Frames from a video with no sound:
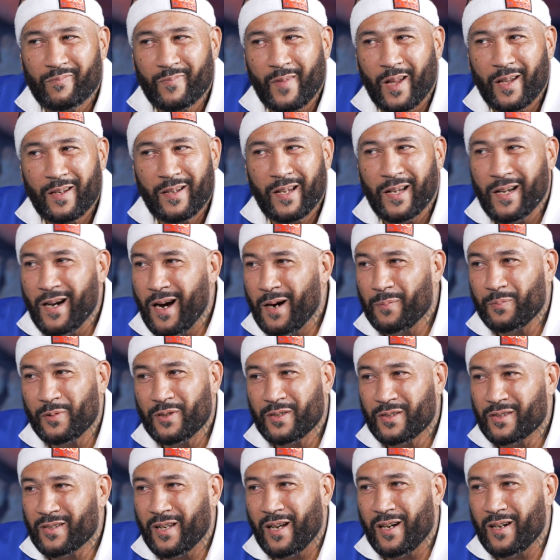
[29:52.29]
that nigga up to
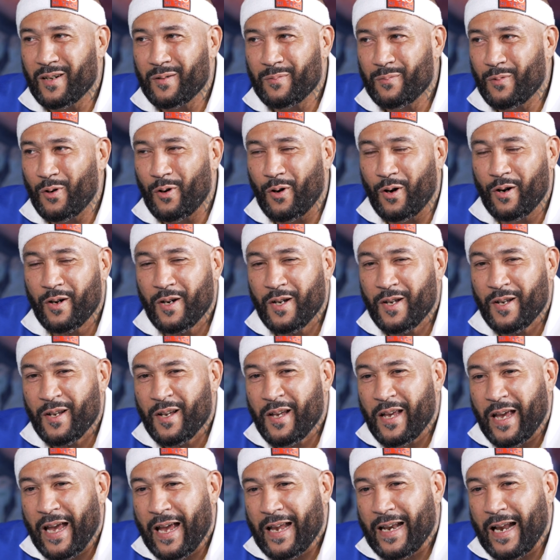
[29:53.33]
something.
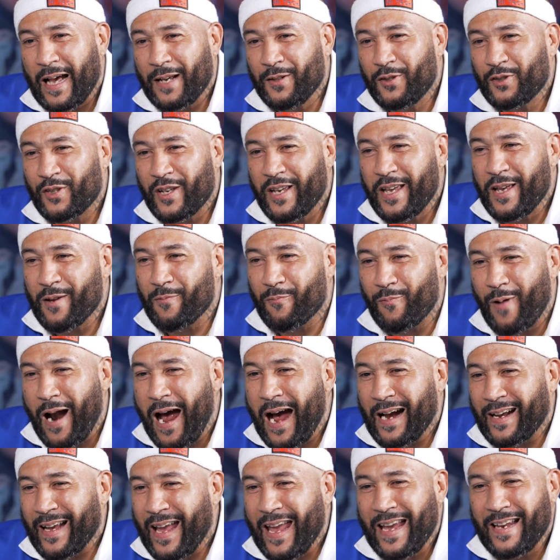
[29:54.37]
And I used to hit
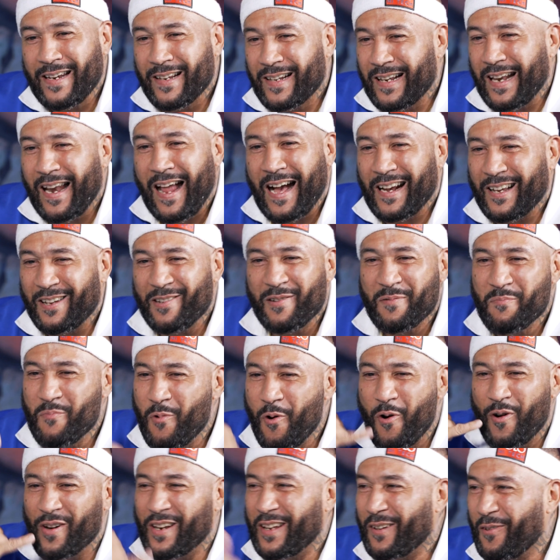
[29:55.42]
Rock 8 o'clock in the
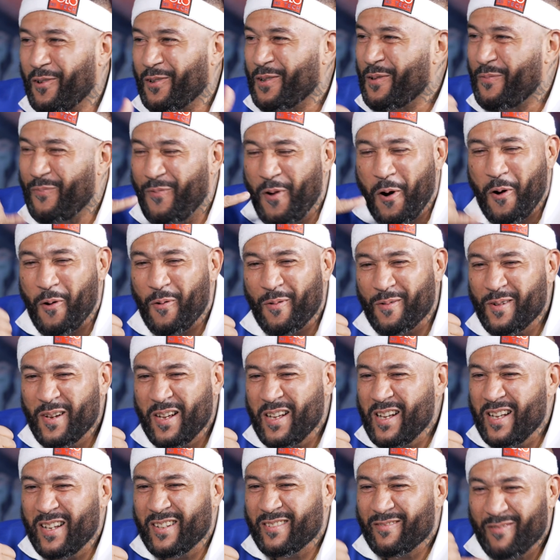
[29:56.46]
morning on the phone.
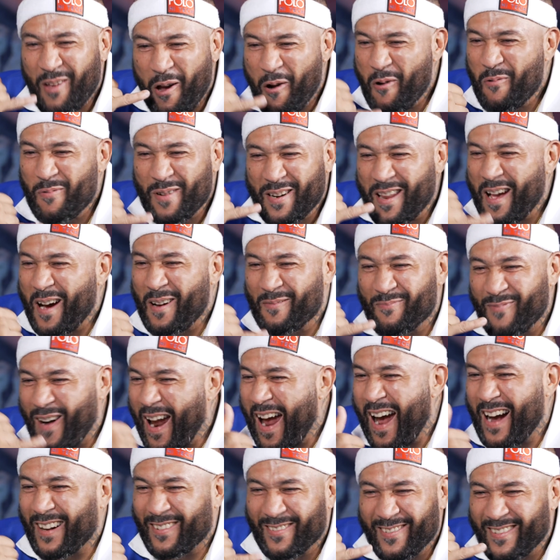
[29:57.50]
Yo, what up,
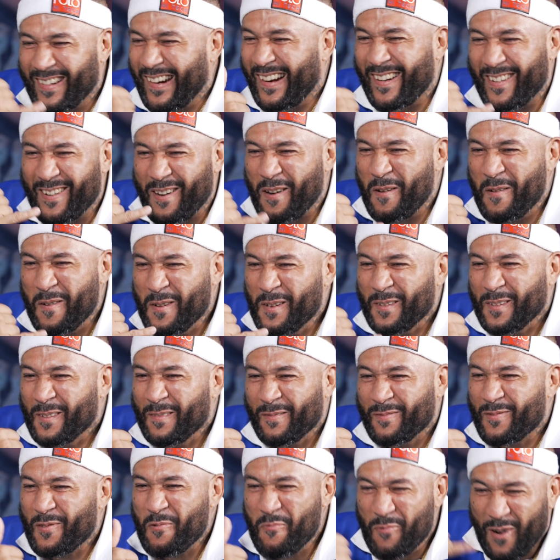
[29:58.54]
Rock?
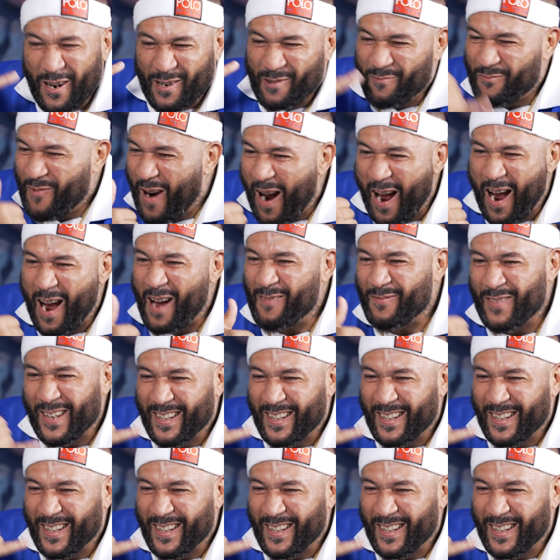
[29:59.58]
You want to rhyme,